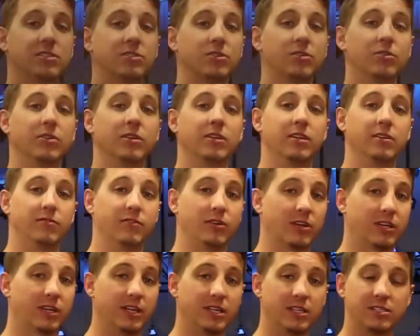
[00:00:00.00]
so that if
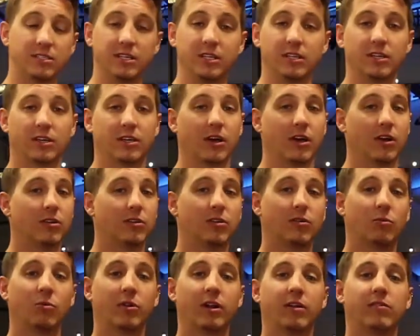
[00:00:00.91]
your kids need to
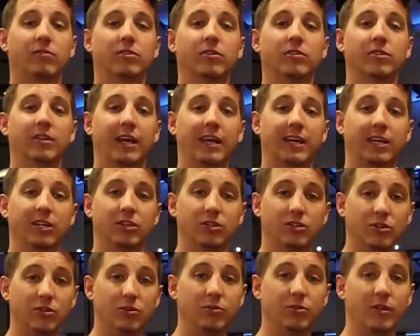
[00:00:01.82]
color or whatever, they
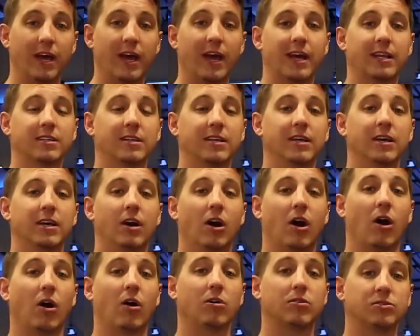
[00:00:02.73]
can do that.
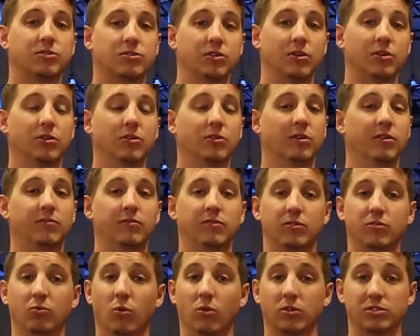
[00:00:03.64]
Also, if
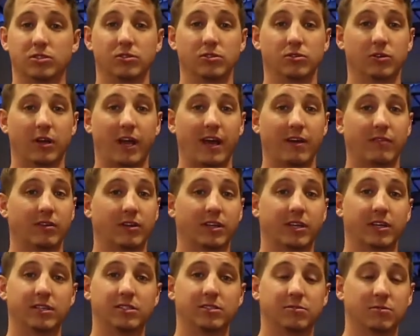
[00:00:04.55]
you want to have your
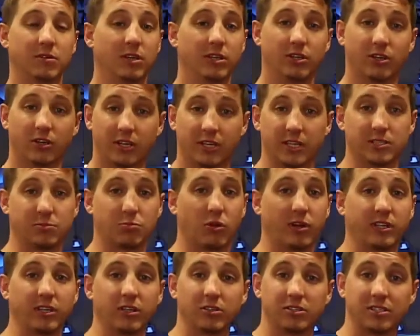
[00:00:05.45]
kids
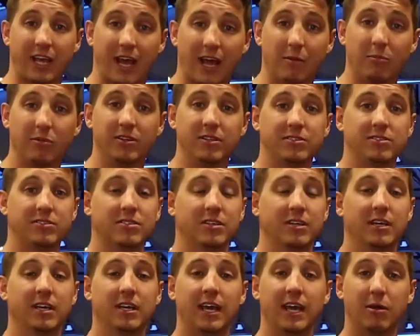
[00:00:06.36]
bring their tablets
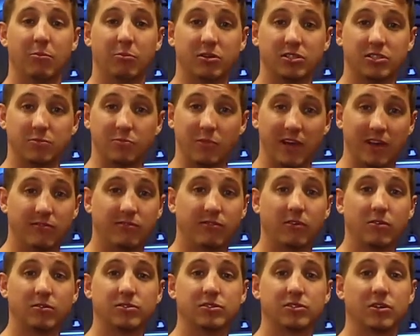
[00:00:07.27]
and put some
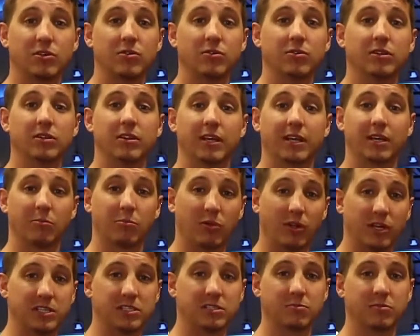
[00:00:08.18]
headphones on, and they can
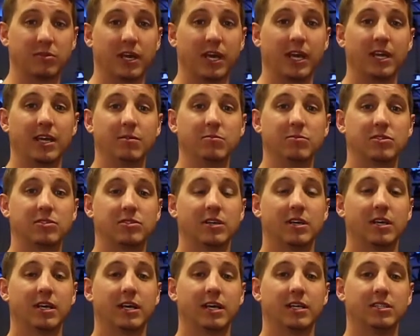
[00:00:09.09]
play some games,
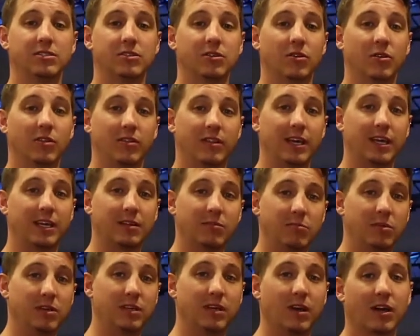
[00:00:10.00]
and so that they
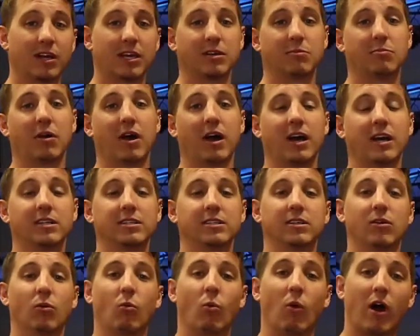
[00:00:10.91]
can be occupied
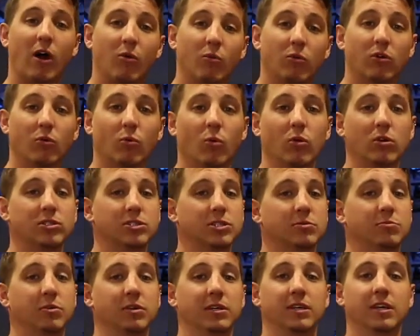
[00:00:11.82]
while we're
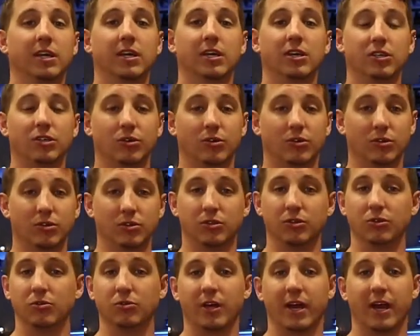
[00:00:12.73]
worshiping, you can
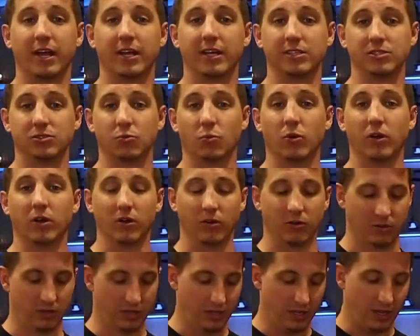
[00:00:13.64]
do that as
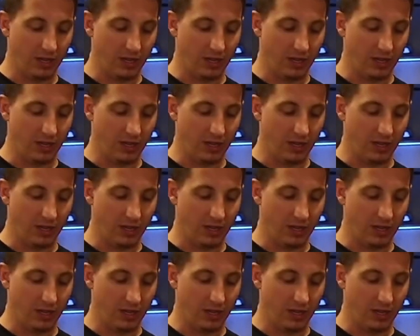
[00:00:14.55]
well.